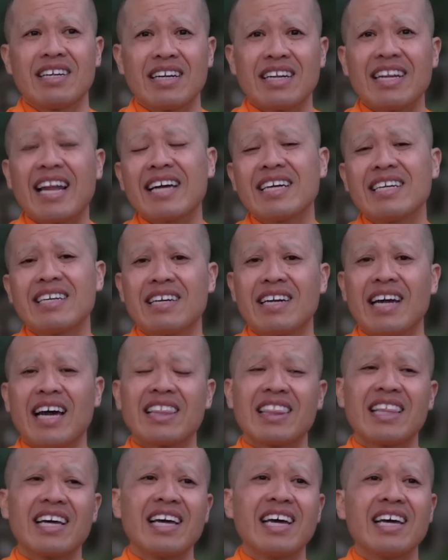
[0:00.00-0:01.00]
light
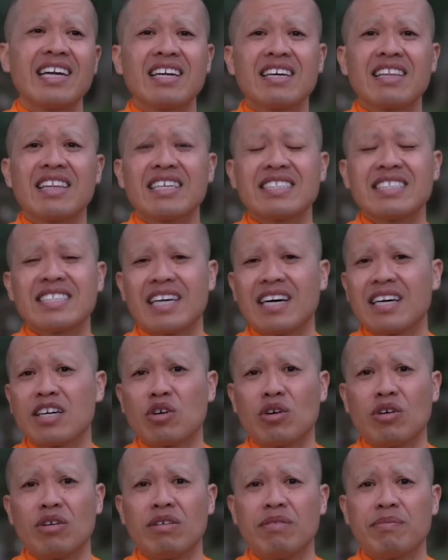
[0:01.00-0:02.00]
at the end of the
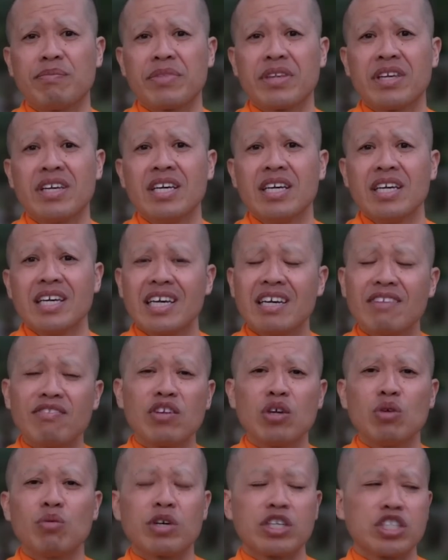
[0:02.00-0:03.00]
tunnel. If
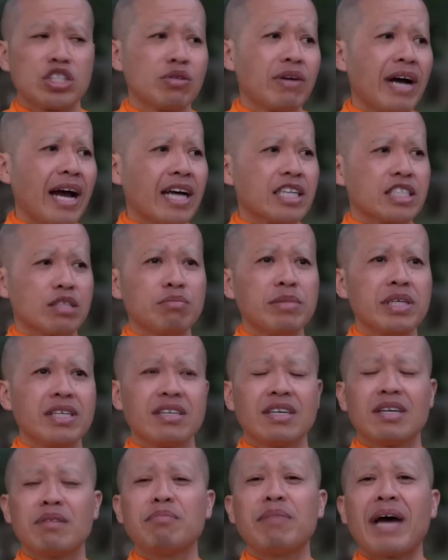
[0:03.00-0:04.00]
you were to ask
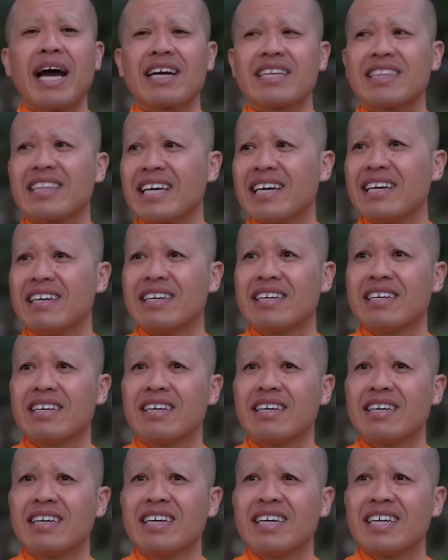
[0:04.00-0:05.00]
me back then,
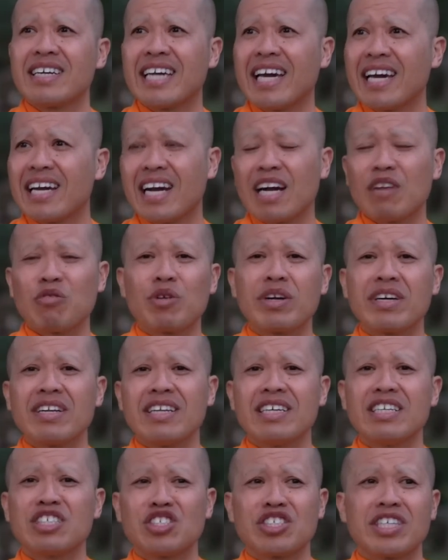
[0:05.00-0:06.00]
can I
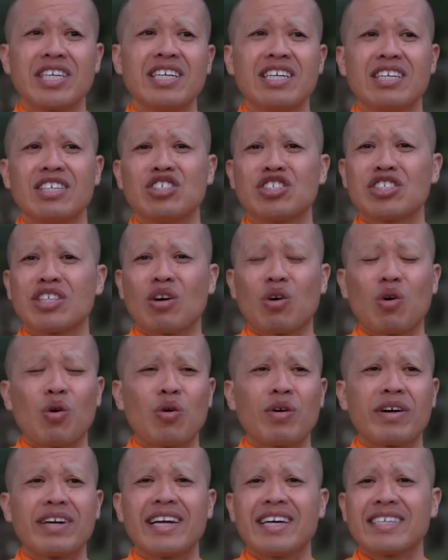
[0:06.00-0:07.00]
really change the
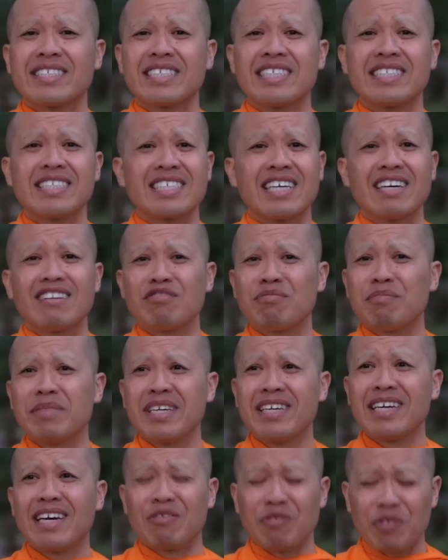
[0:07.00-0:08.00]
core and essence of
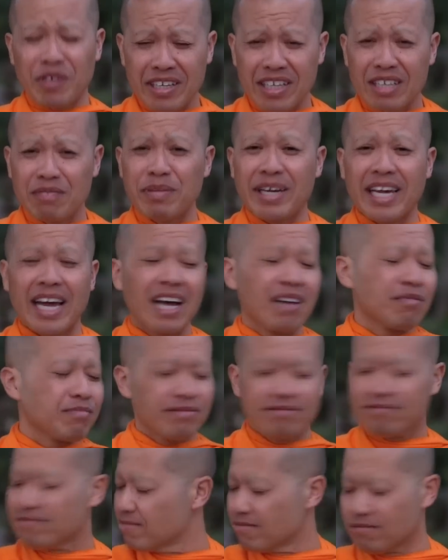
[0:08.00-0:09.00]
me and really be happy?
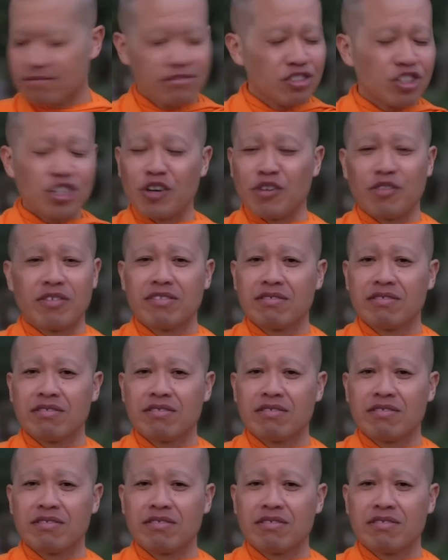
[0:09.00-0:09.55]
No,